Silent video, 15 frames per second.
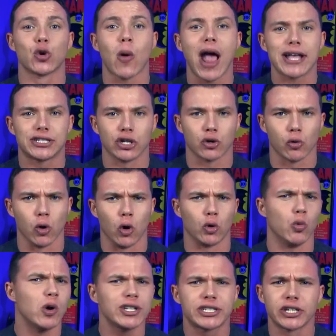Jurassic
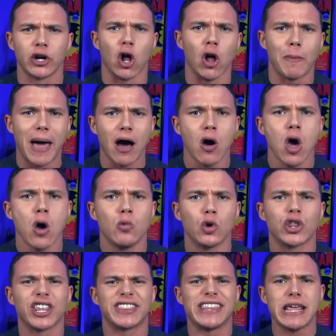World, what is it all about?
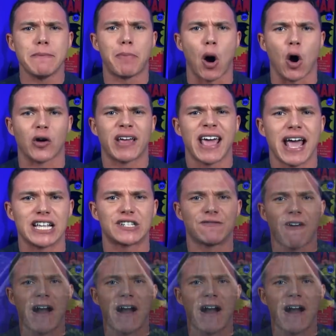Well, the theme park has